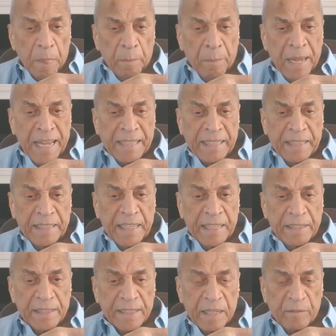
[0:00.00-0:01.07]
back in
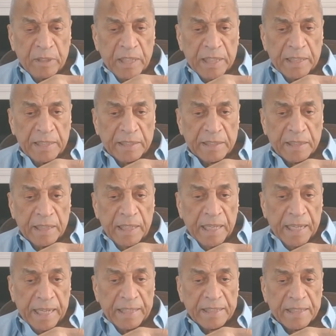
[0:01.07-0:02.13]

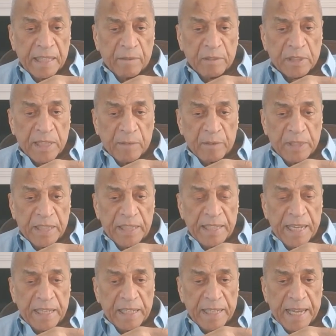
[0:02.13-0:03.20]

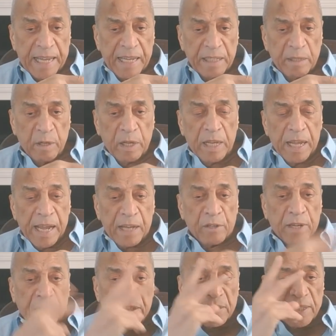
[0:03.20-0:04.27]
1789, and
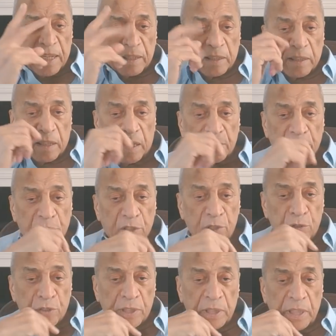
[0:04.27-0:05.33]
you got a second
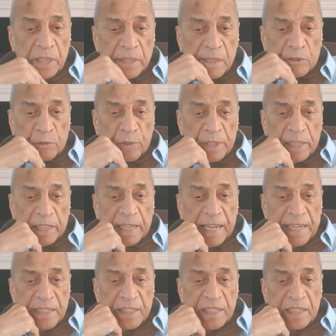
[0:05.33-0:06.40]
constitution that was written in
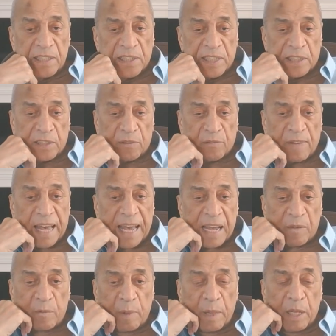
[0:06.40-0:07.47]

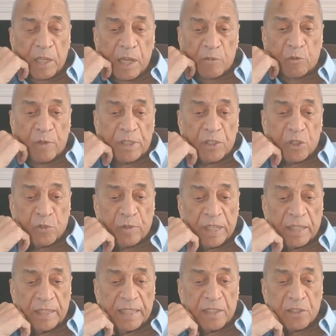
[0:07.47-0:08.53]
1865. It was written
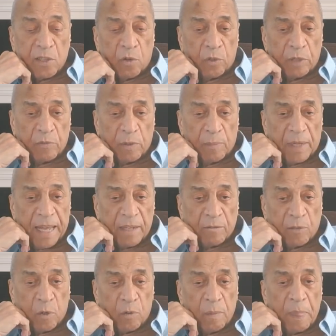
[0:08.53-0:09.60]
strictly and solely for black
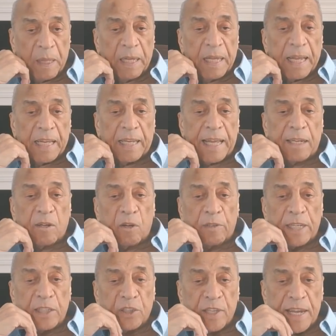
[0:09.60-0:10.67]
folk. Later on,
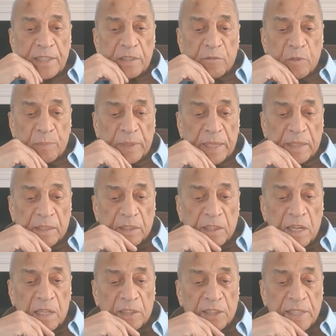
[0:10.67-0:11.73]
they changed it from being
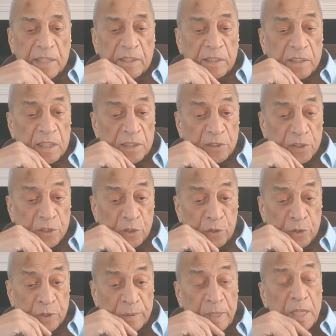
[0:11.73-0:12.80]
a second
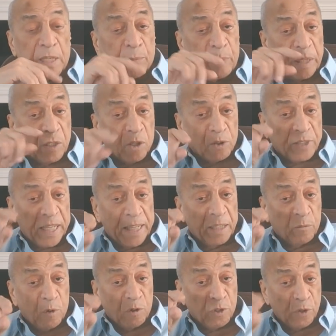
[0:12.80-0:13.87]
constitution because they
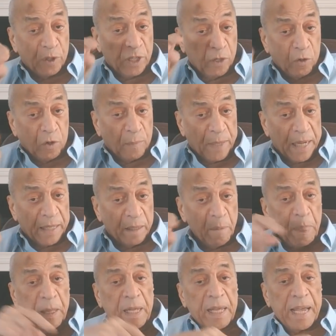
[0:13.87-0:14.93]
didn't want you to know about it.
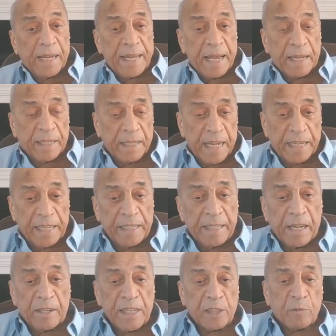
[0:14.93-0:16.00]
And in
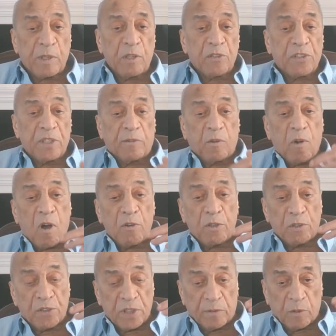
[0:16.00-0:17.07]
there, that's where all
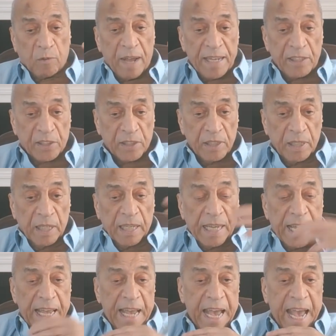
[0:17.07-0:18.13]
your civil rights
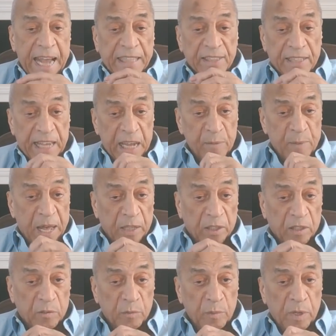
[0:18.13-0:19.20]
acts came out
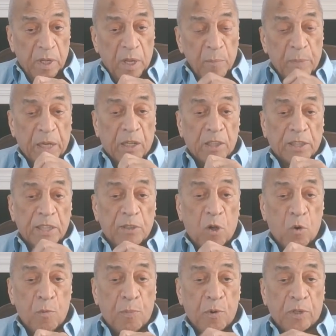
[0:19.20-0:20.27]
of, because the
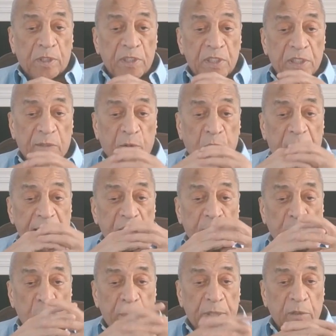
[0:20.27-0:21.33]
whole point of the civil rights
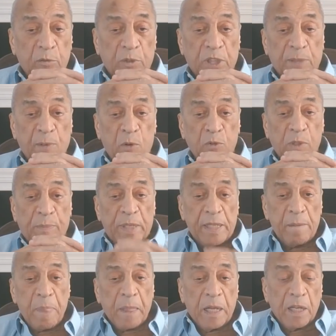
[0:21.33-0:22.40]
movement was supposed to
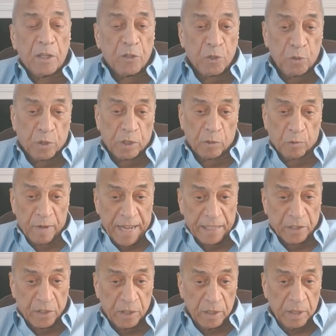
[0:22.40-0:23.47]
be to
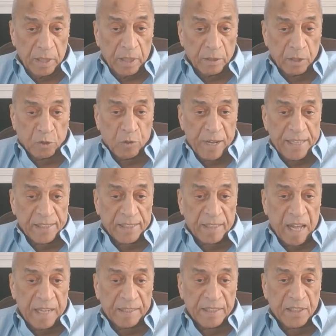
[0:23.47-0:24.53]
correct the Dred
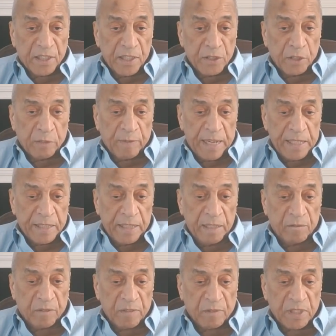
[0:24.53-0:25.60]
Scott decision of
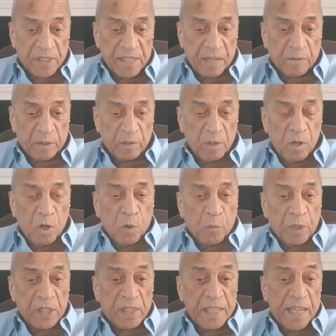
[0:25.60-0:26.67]
1857,
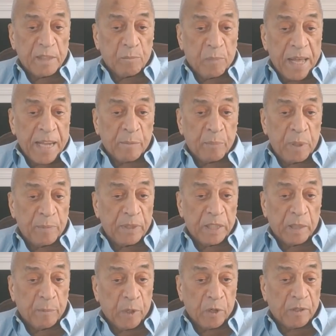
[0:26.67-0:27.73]
which says black people
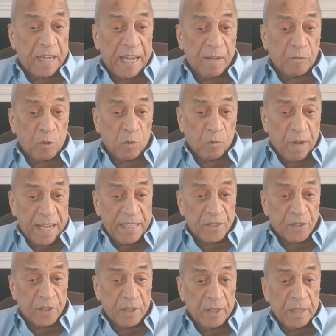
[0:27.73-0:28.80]
in America have no
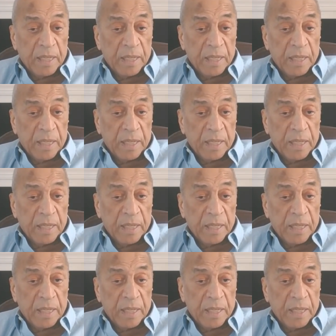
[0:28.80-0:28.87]
rights,